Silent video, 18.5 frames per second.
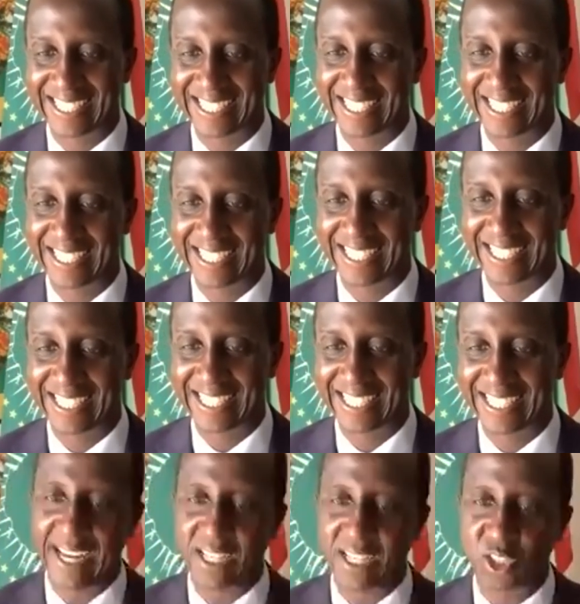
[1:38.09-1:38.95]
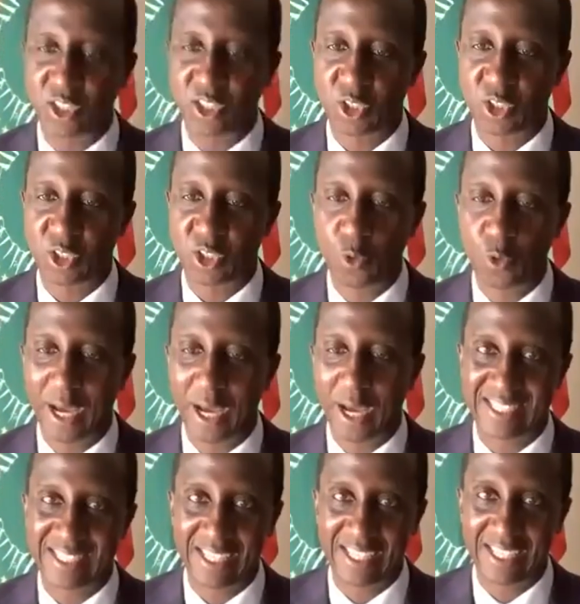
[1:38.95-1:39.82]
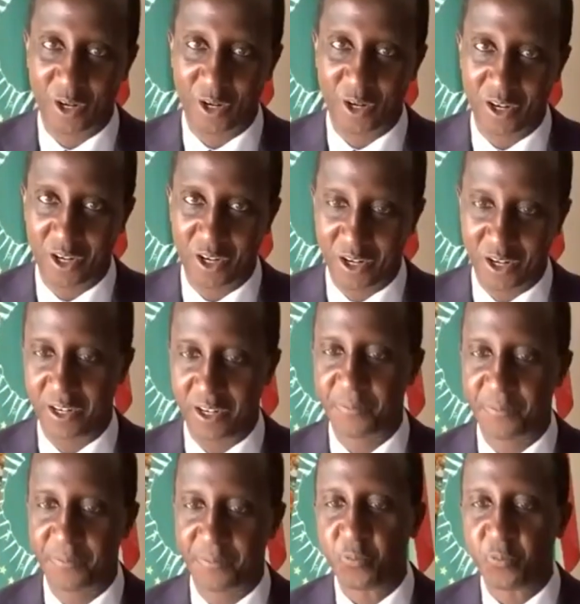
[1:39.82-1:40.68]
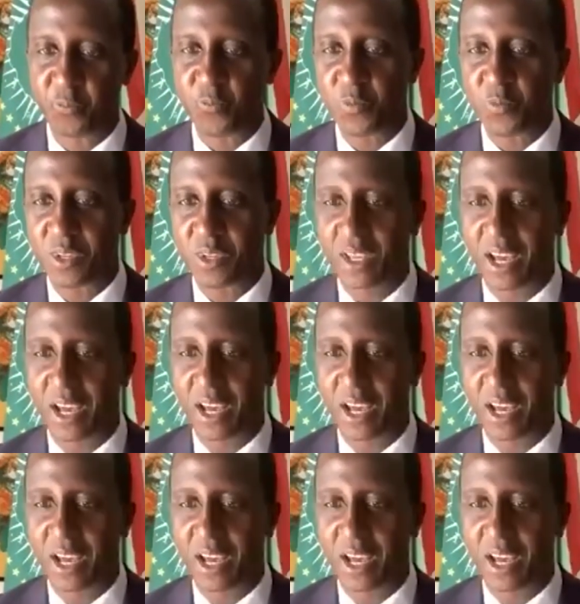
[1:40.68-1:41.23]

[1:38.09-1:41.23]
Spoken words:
IGAD, and UNDRR.